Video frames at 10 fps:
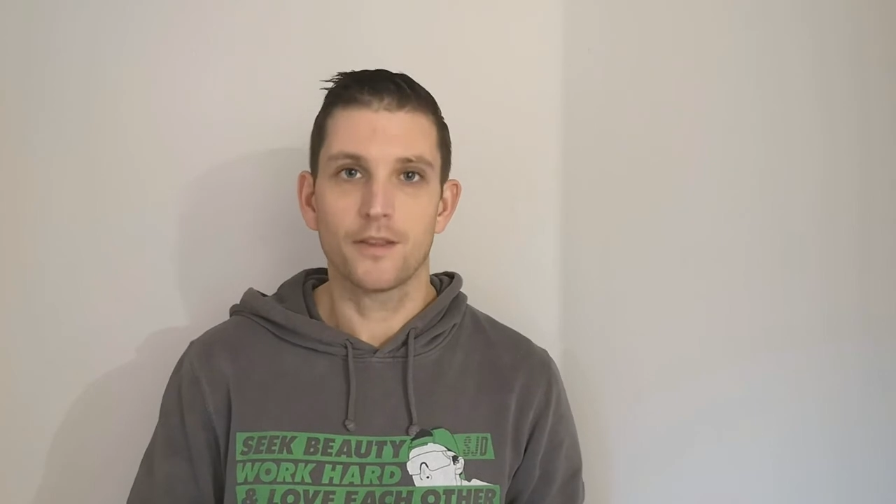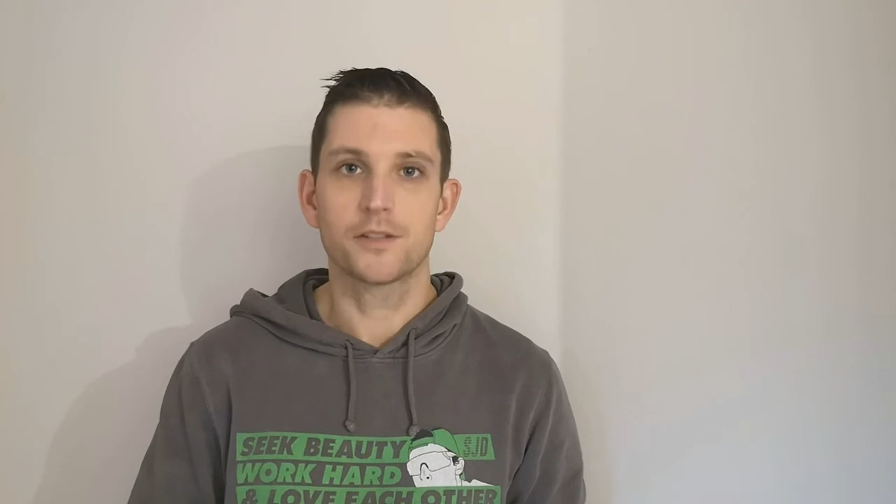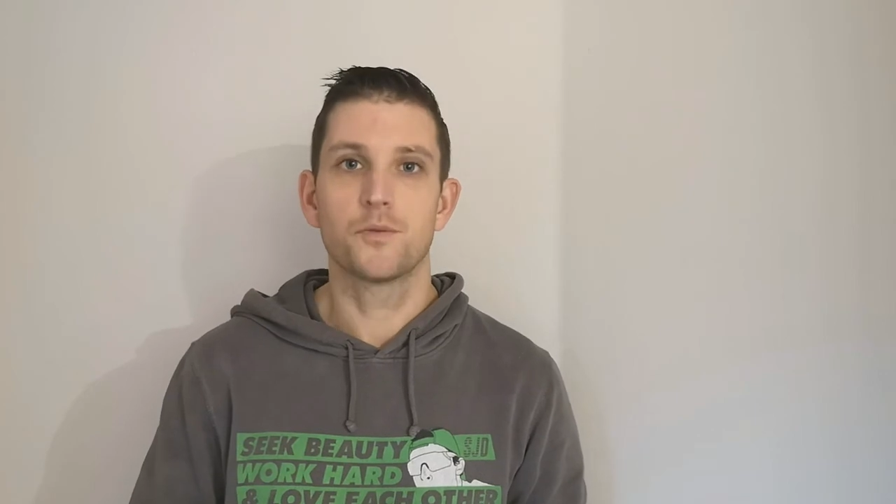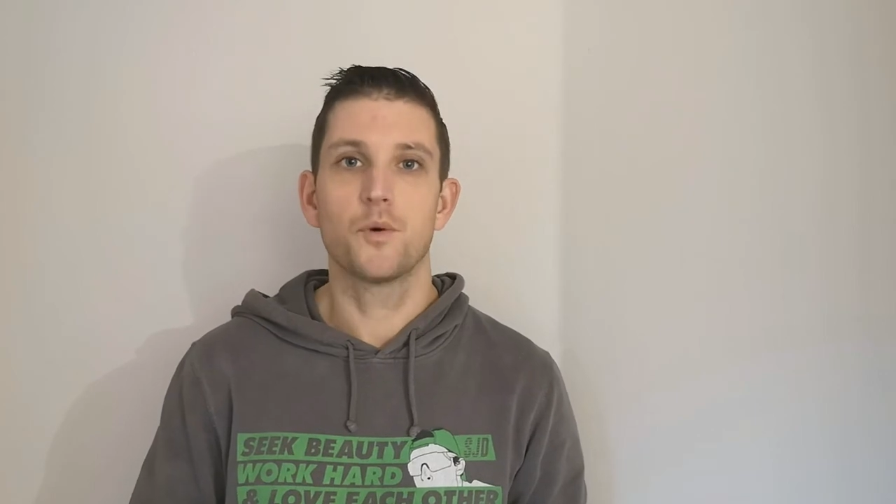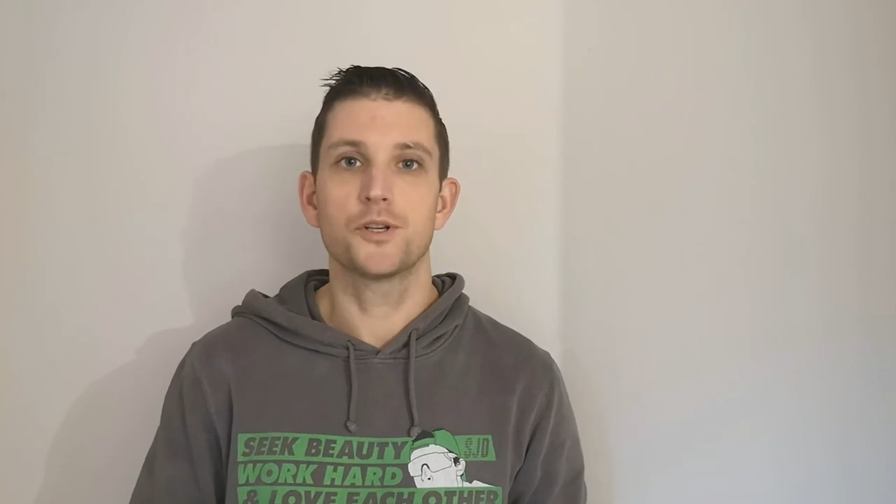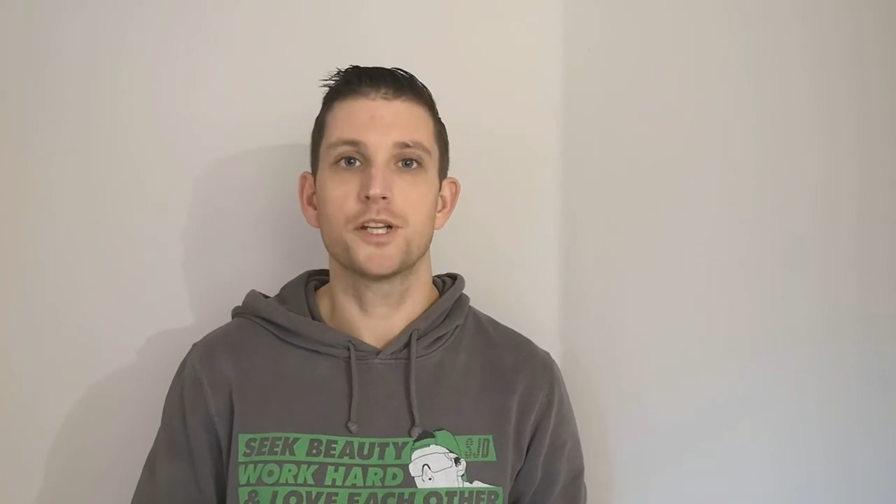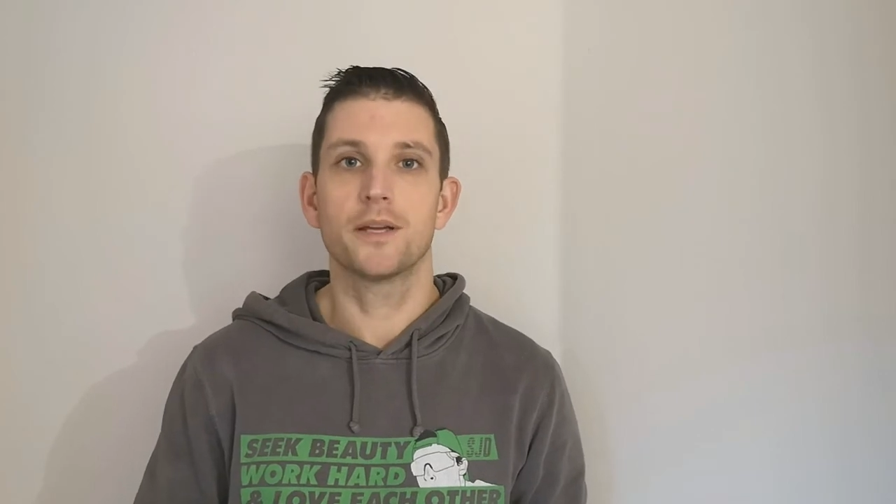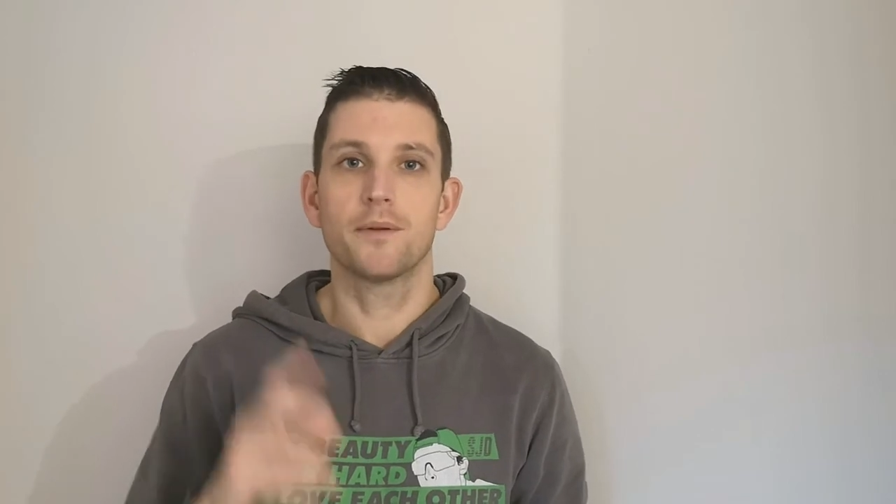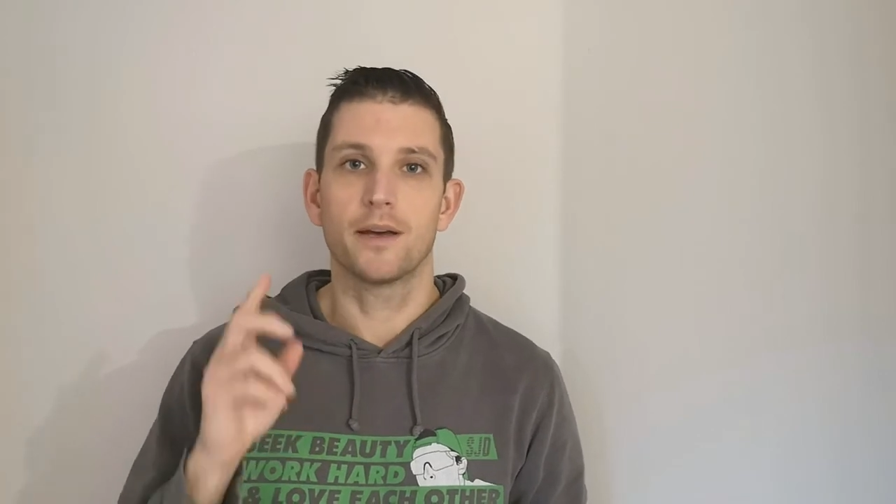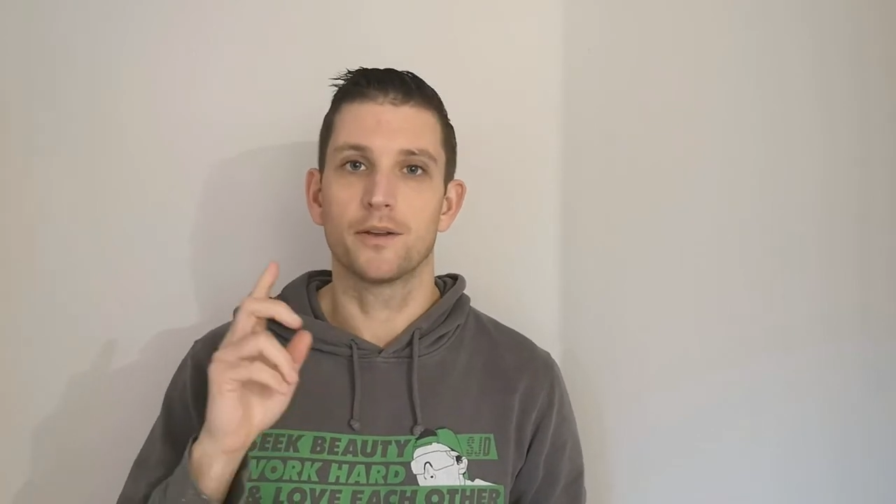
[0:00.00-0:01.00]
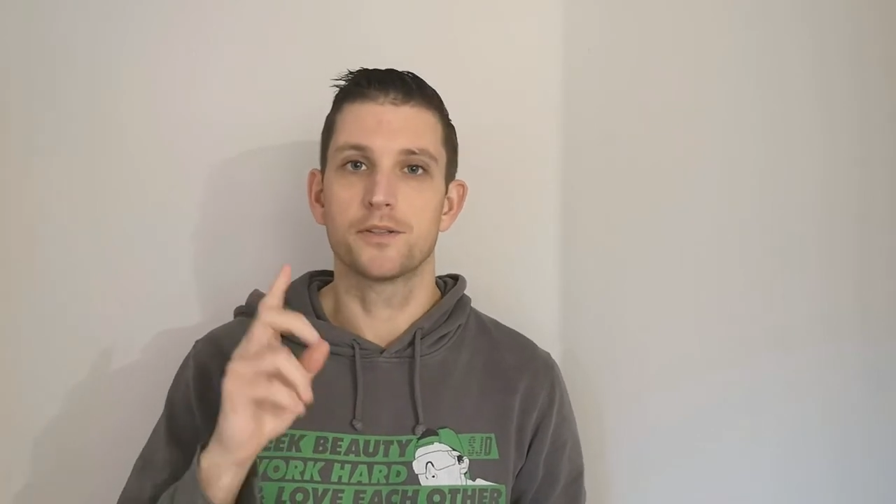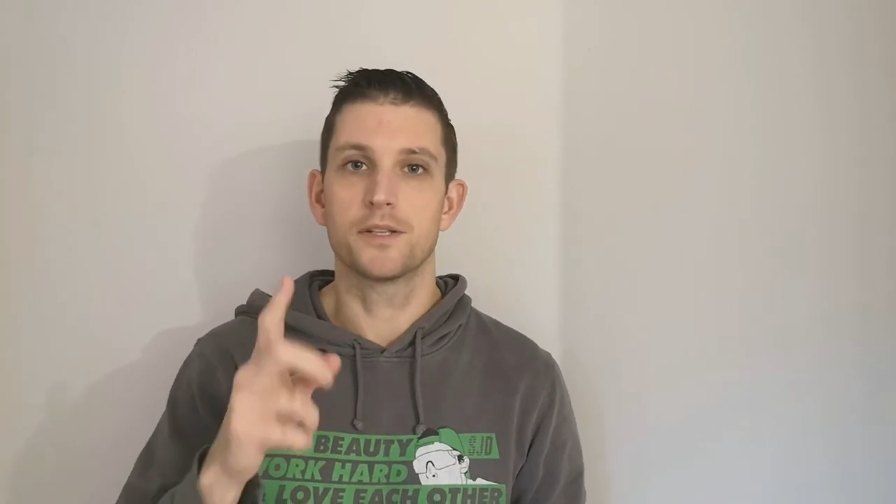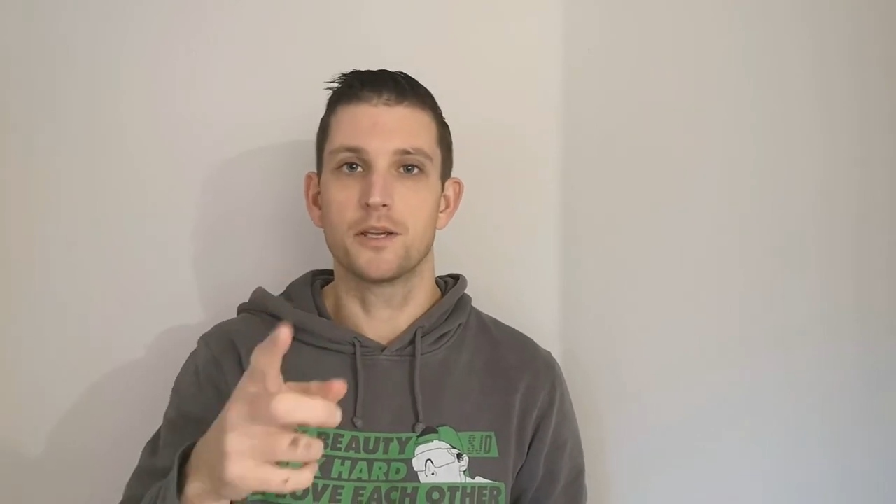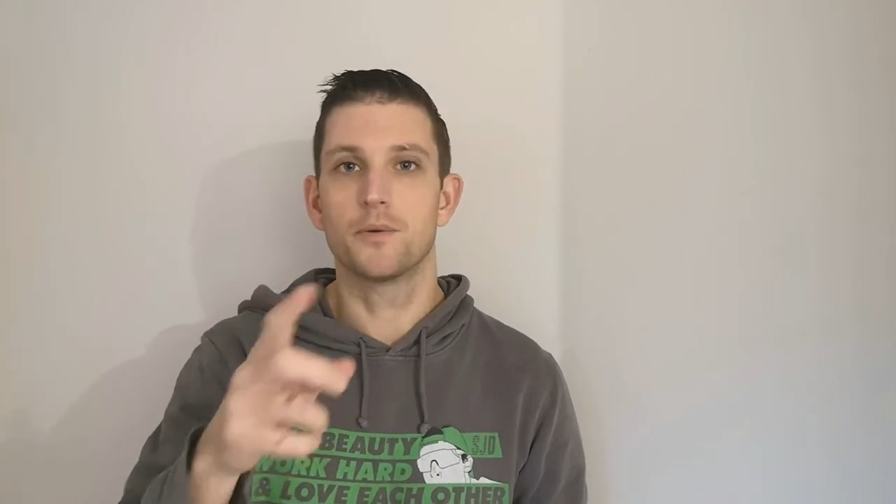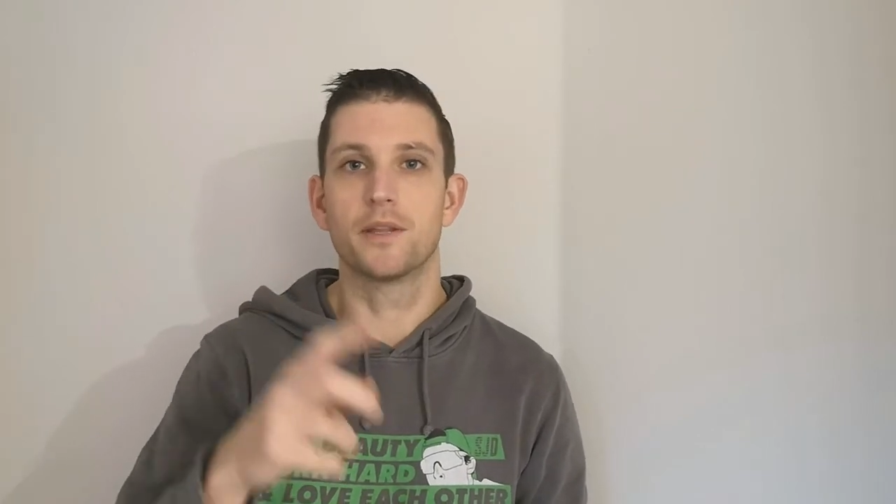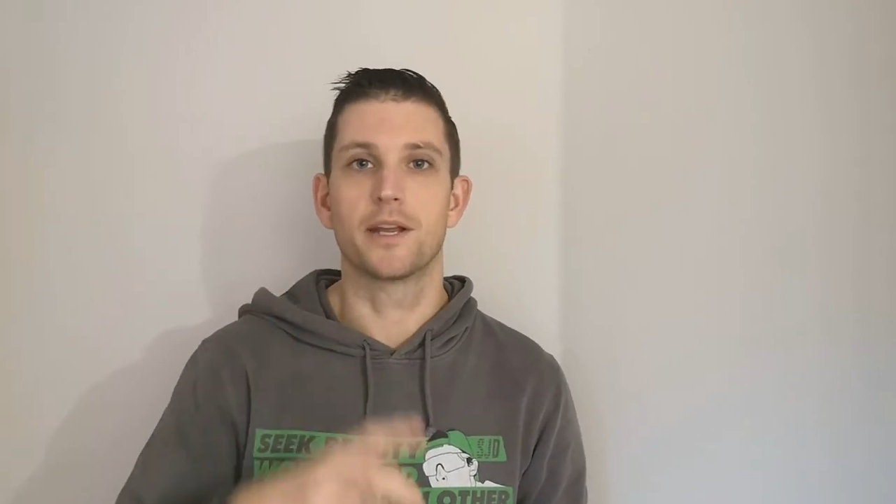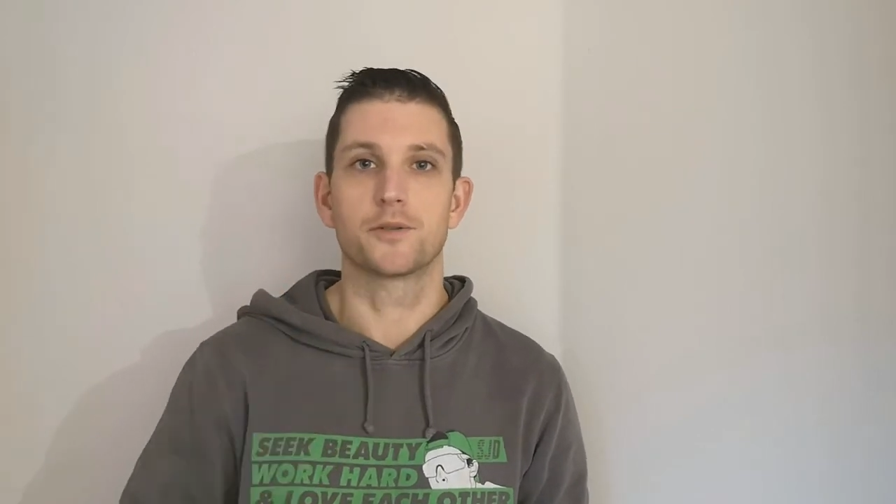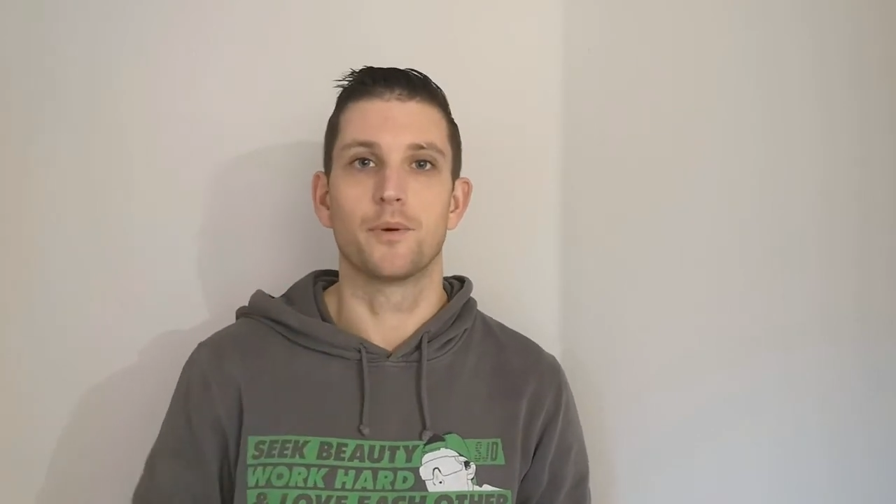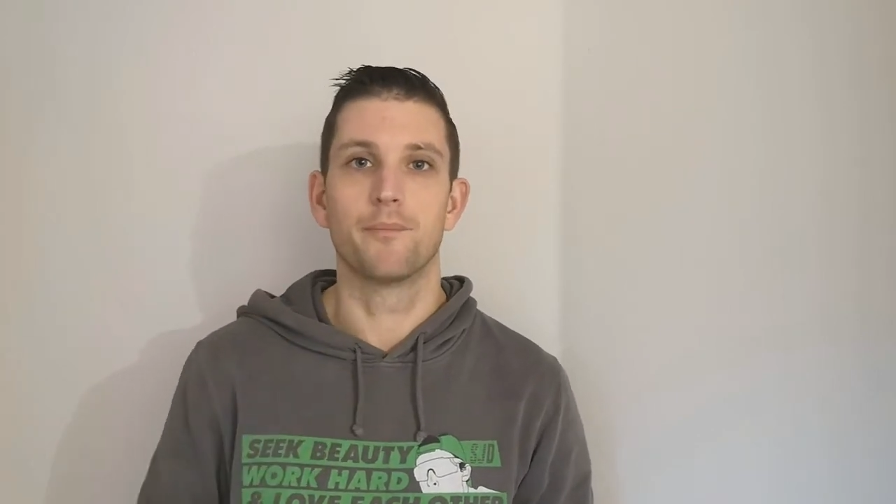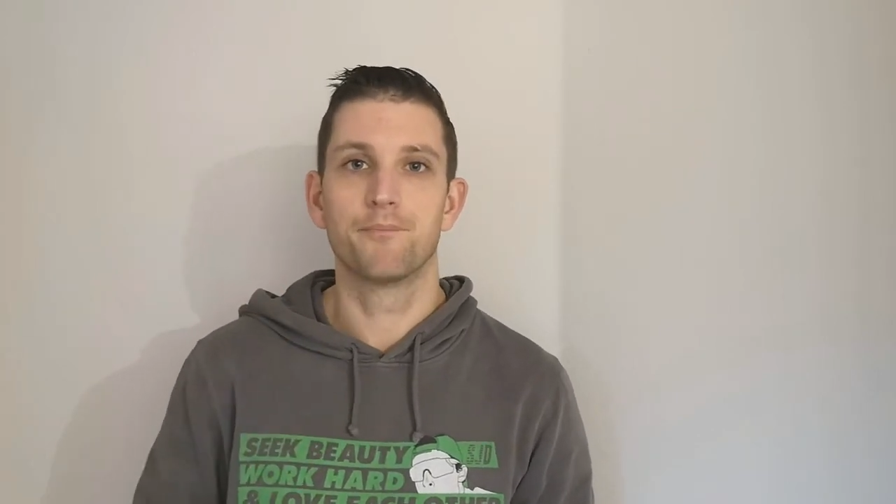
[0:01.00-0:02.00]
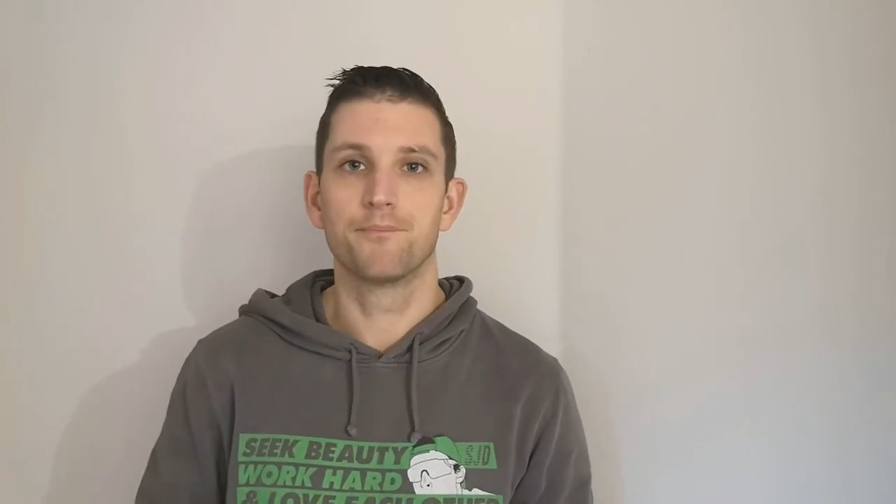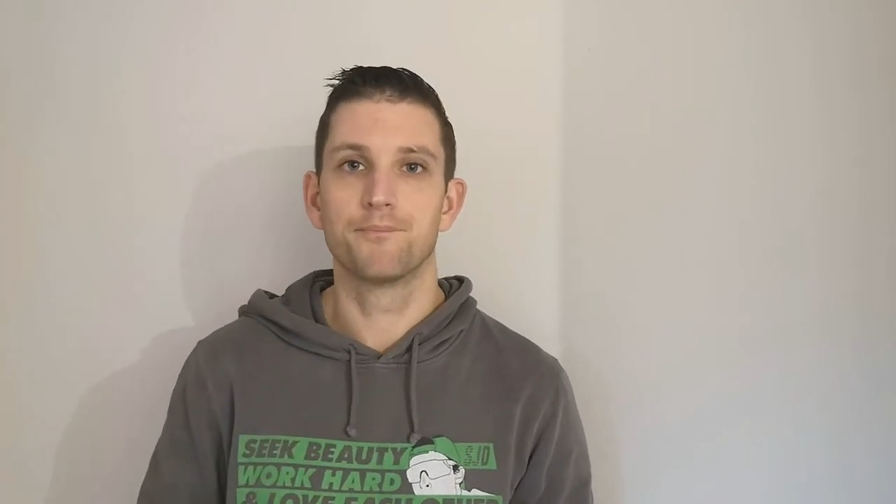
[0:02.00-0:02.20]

Thanks for watching, and I'll see you in the next one.